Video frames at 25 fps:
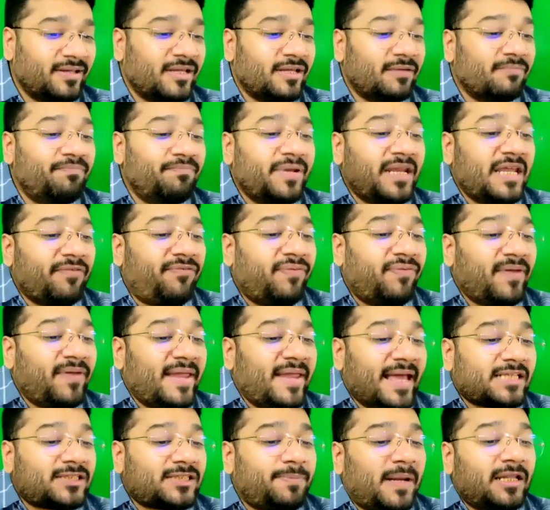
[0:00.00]
Briefly
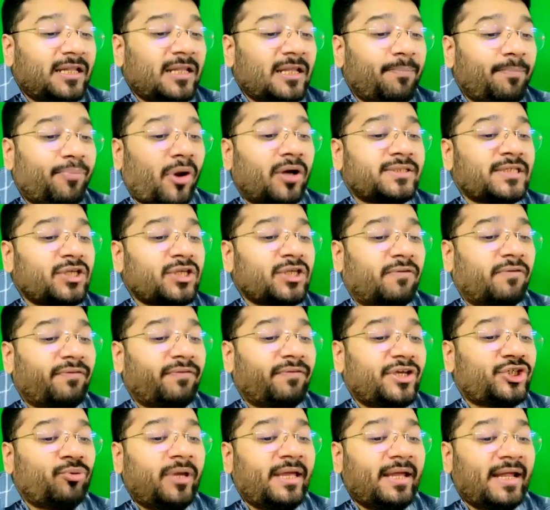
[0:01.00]
explain the process of
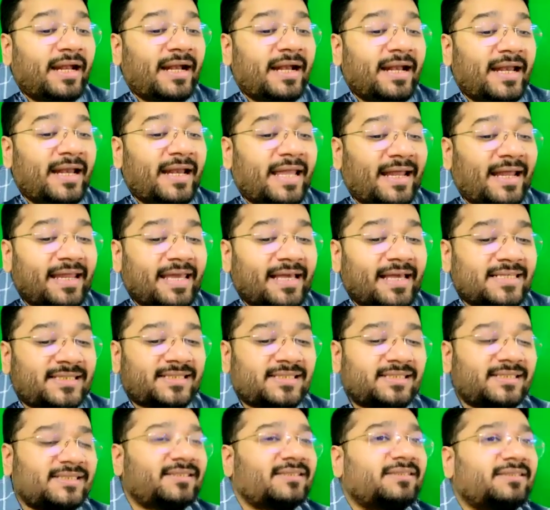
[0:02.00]
issuing Indian
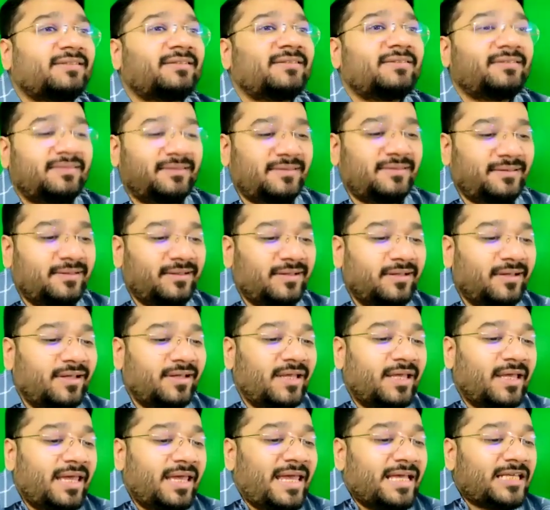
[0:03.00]
AS.
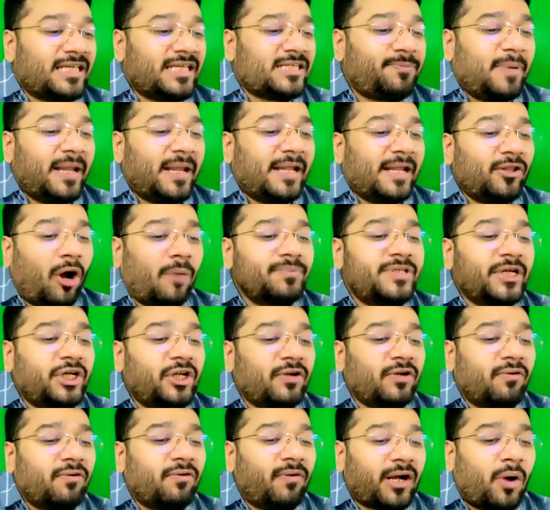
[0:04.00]
Explain the
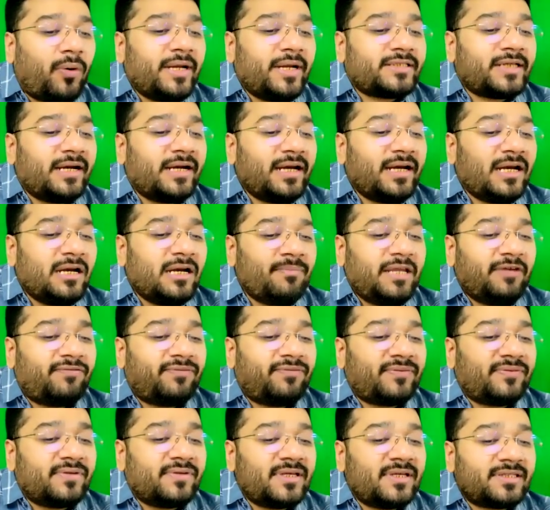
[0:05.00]
objective of accounting standard in brief.
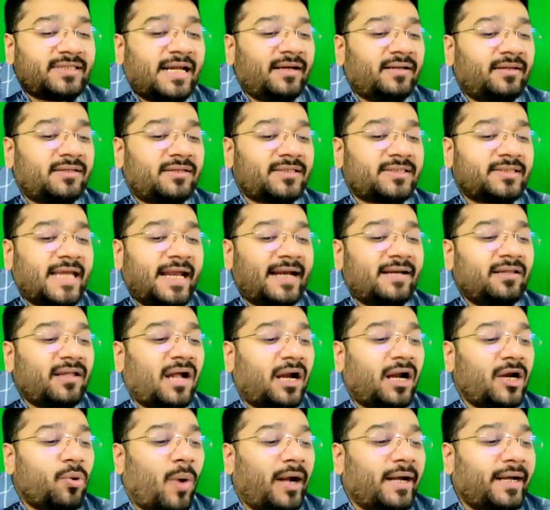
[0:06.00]
State the
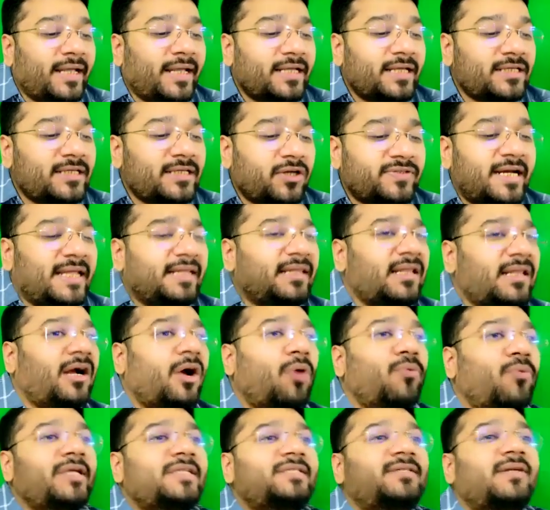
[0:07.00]
advantage of setting the
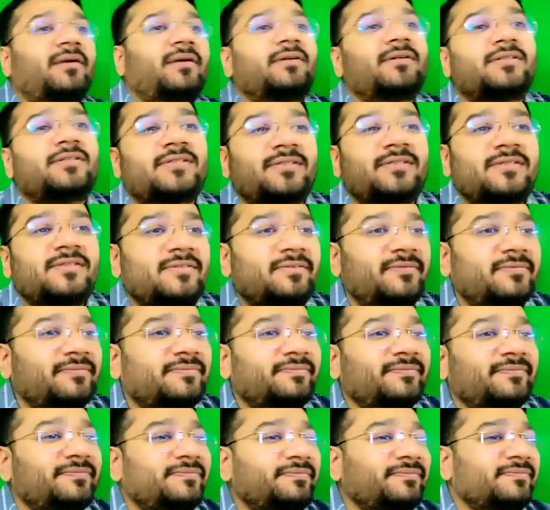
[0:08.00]
accounting standards.
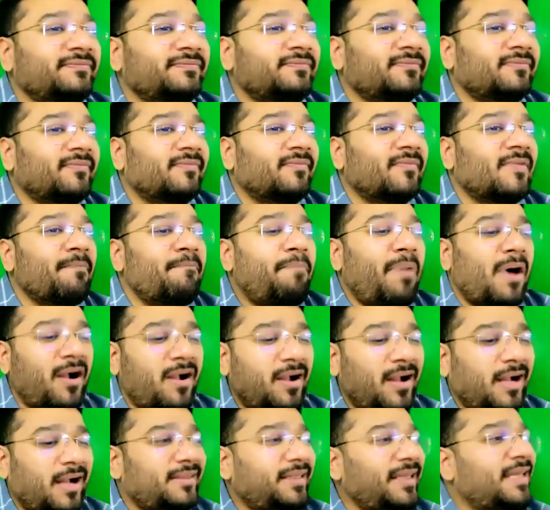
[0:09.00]

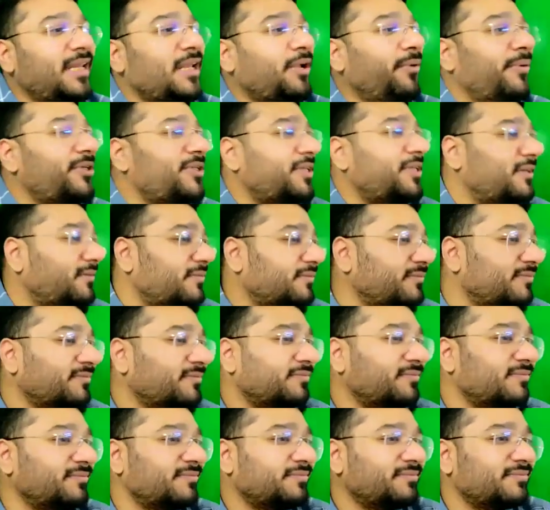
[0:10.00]
Pakka theory question.
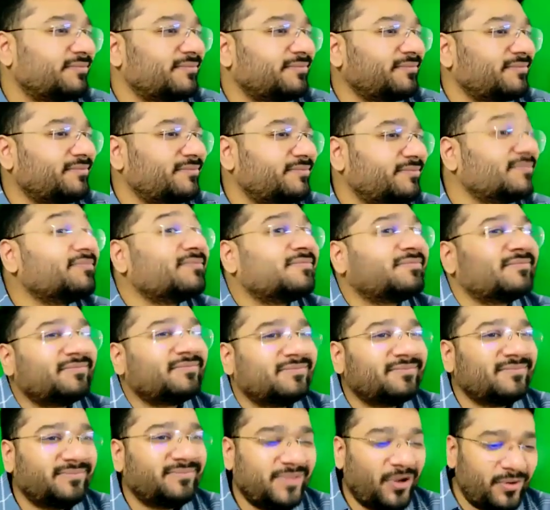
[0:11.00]

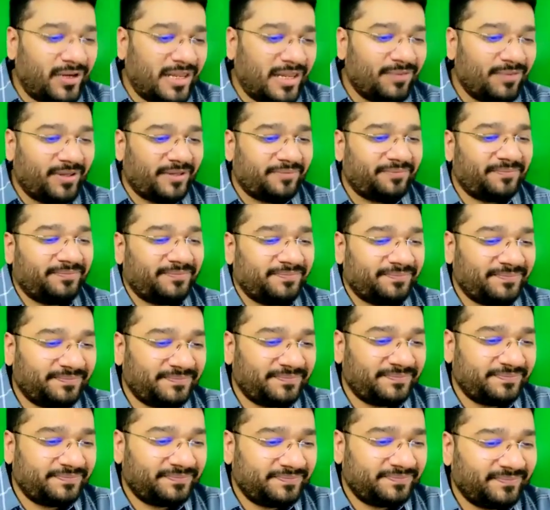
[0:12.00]
Now tell me,
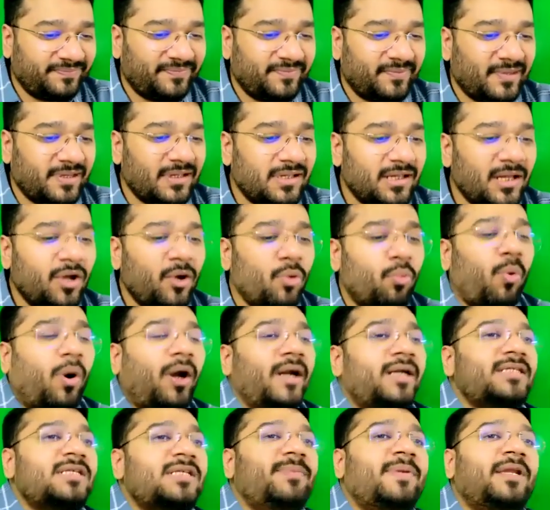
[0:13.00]

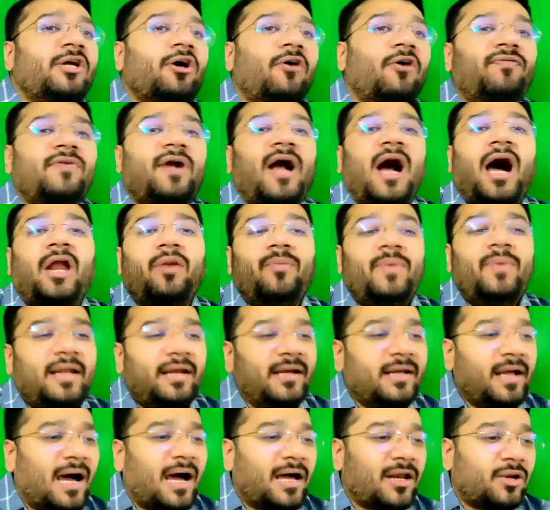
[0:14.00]
what is the meaning of carbon
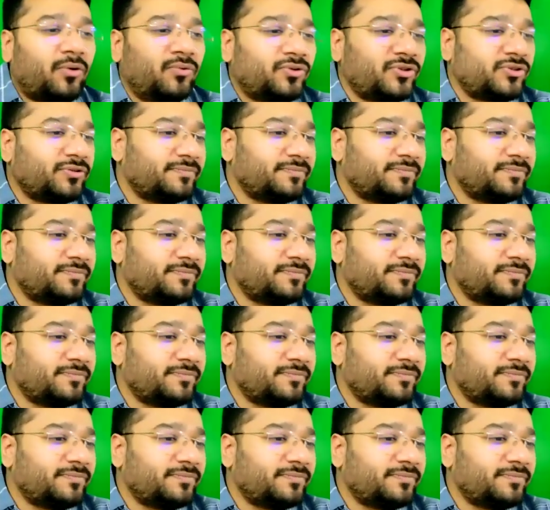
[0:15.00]
and carve out?